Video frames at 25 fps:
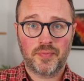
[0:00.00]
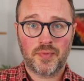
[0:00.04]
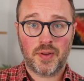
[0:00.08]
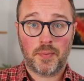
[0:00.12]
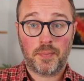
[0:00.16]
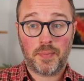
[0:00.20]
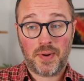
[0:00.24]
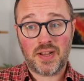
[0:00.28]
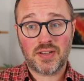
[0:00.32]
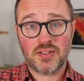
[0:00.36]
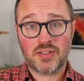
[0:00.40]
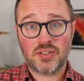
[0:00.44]

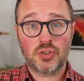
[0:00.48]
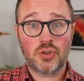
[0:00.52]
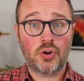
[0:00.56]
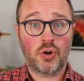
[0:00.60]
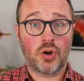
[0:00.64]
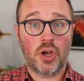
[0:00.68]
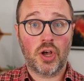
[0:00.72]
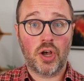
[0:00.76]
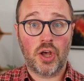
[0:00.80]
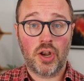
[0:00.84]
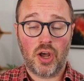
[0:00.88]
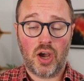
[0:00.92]
Plus, you'll
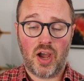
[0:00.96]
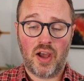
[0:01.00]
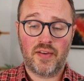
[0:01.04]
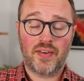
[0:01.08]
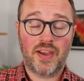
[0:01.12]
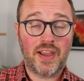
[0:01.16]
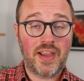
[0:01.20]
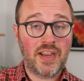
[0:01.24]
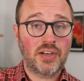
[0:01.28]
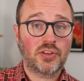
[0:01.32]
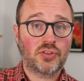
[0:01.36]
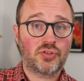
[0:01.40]
earn either
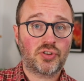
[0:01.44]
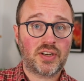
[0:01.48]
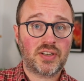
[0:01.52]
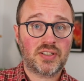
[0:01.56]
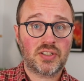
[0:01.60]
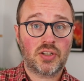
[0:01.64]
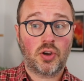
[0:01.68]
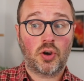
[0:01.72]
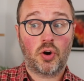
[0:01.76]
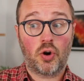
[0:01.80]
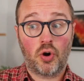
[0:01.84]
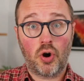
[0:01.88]
interest
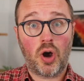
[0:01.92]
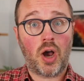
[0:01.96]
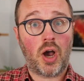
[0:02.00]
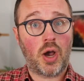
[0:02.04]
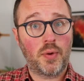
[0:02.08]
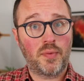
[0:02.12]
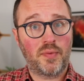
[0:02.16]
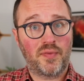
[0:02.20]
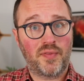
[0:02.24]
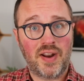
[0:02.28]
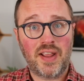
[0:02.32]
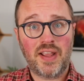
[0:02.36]
or
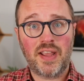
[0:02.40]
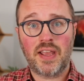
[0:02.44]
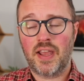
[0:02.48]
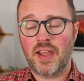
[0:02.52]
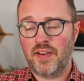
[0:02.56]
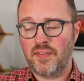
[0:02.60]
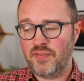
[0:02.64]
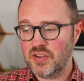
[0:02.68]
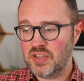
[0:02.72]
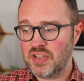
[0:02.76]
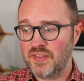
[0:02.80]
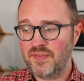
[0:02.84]
hopefully,
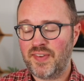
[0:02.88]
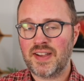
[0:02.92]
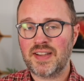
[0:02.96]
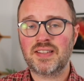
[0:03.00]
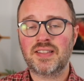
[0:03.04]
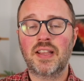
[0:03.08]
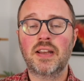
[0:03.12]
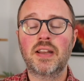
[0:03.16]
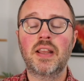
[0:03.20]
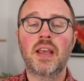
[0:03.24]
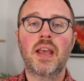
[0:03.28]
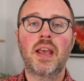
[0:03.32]
if it's
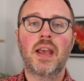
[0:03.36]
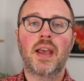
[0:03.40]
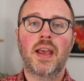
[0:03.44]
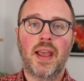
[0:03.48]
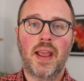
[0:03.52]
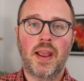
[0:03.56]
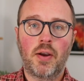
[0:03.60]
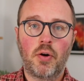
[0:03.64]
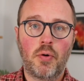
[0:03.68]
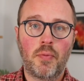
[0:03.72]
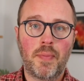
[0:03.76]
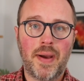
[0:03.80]
invested,
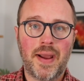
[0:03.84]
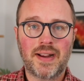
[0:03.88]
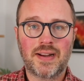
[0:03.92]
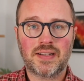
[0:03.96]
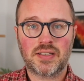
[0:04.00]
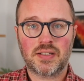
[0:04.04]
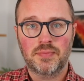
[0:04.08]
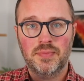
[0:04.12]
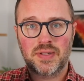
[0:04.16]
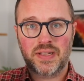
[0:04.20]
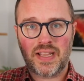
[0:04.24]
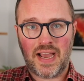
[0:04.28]
it will make
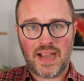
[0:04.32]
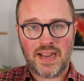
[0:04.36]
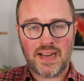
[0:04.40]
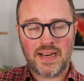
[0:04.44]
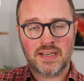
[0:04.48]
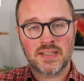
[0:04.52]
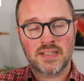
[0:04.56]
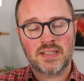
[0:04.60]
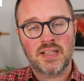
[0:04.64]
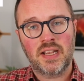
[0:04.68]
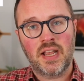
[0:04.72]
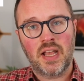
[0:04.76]
some
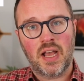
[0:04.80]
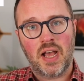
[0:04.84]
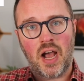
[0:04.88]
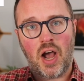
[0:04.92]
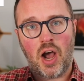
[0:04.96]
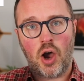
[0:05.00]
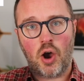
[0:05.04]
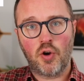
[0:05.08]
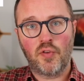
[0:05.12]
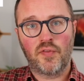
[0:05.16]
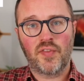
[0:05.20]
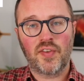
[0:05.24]
gains
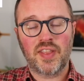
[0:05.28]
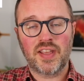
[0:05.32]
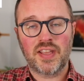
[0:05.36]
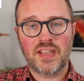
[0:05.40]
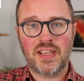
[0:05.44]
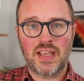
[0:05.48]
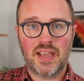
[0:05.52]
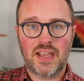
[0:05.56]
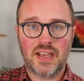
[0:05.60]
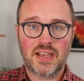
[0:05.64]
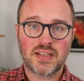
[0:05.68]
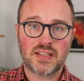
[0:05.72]
over the
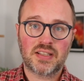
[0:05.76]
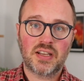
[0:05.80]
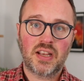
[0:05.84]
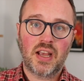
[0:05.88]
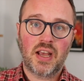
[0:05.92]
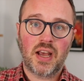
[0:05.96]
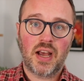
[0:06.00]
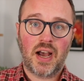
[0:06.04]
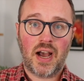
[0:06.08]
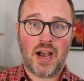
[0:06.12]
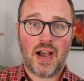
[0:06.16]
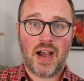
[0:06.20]
years
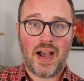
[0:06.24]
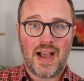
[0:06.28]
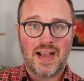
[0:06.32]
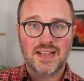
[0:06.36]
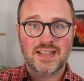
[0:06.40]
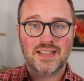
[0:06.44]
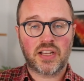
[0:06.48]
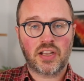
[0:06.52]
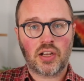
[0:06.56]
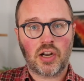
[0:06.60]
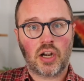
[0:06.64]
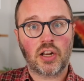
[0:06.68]
as
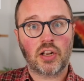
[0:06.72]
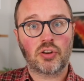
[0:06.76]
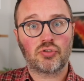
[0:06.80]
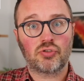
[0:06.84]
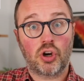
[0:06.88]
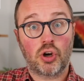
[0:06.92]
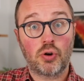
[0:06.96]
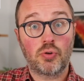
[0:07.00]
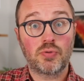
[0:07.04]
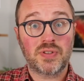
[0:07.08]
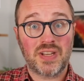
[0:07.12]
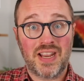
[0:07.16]
it kind of
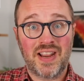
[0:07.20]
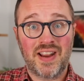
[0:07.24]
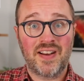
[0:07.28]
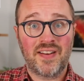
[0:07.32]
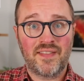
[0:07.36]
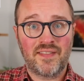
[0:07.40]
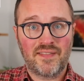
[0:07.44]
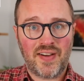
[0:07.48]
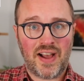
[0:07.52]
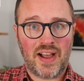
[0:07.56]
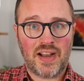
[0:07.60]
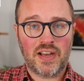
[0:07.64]
grows
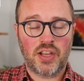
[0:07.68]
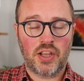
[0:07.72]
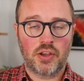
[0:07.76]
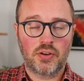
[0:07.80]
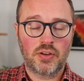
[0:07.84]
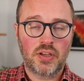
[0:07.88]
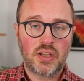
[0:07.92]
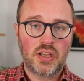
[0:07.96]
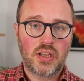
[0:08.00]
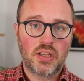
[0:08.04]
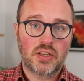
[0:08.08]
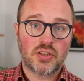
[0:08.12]
in value.
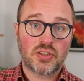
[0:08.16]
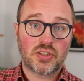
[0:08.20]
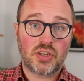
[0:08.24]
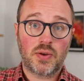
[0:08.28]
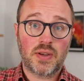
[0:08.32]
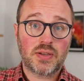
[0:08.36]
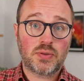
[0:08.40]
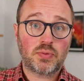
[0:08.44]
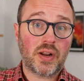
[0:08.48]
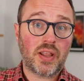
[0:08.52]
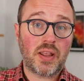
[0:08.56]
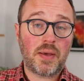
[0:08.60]
So
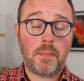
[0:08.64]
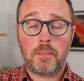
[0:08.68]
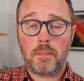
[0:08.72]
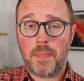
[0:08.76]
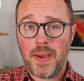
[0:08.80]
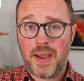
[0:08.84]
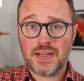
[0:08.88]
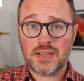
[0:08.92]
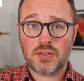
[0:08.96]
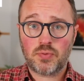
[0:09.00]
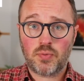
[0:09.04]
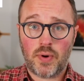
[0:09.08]
it's one of the
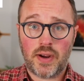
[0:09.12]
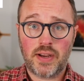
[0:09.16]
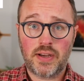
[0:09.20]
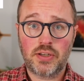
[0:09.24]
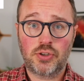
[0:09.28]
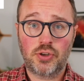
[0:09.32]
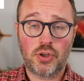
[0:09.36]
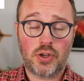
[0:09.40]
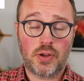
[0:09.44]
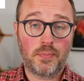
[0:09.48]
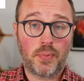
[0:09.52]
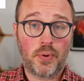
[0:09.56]
best ways
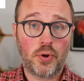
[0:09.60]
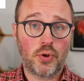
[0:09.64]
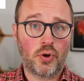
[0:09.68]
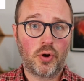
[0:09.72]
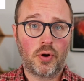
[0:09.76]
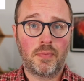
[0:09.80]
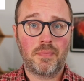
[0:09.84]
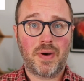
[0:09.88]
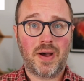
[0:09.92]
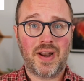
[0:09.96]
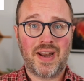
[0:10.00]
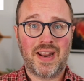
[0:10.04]
you can put your
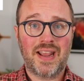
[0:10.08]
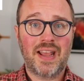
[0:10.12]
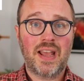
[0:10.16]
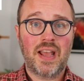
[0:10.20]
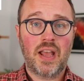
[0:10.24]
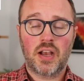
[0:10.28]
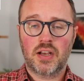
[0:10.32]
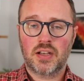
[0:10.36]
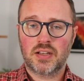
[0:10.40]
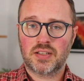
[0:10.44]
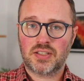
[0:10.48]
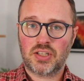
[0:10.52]
money
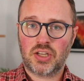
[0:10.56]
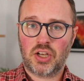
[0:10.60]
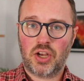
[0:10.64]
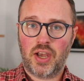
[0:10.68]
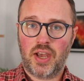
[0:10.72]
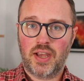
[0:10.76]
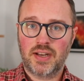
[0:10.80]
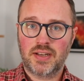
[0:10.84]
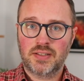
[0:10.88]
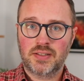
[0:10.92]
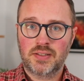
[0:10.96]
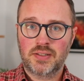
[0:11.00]

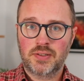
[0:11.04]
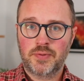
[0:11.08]
aside.